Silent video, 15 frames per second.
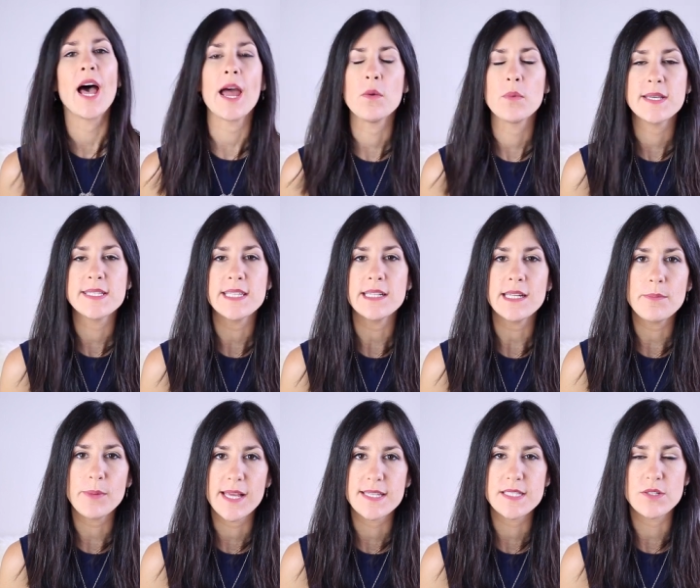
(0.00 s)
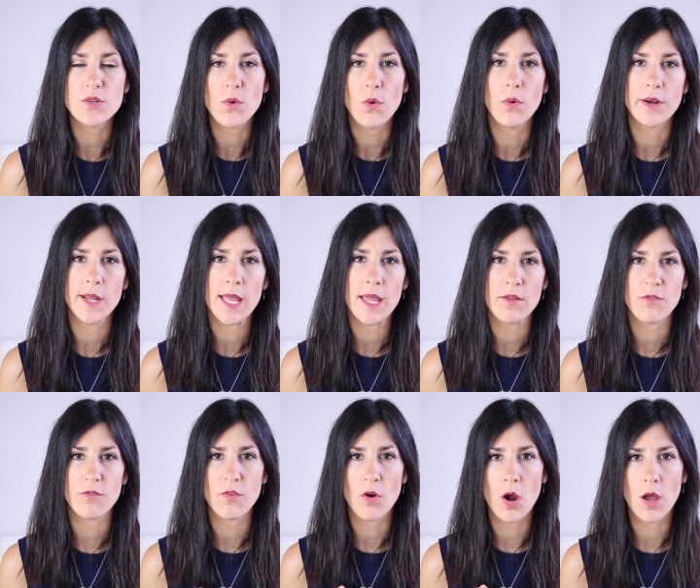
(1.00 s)
I recently placed an order
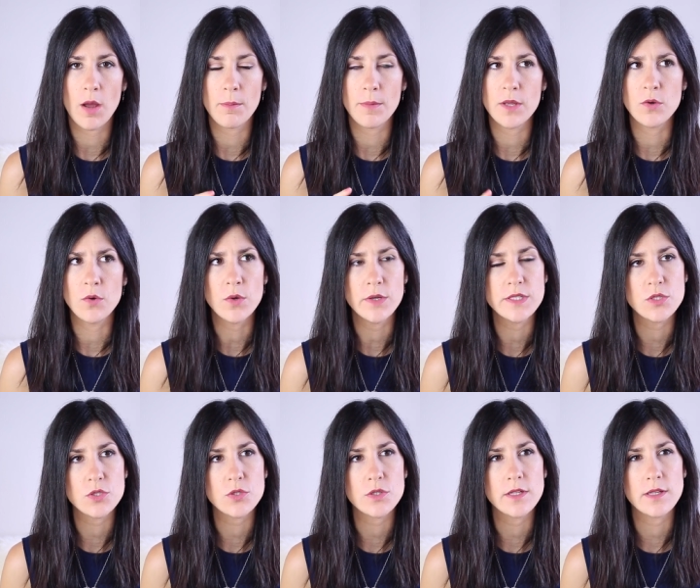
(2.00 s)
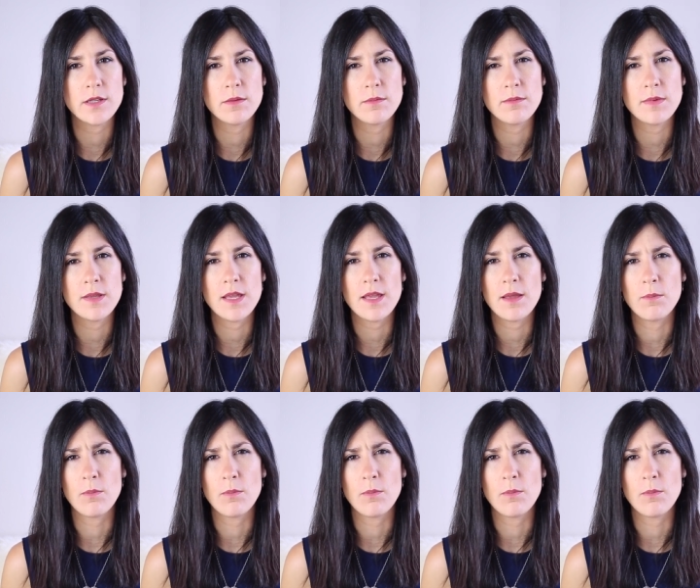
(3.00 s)
from Nordstrom,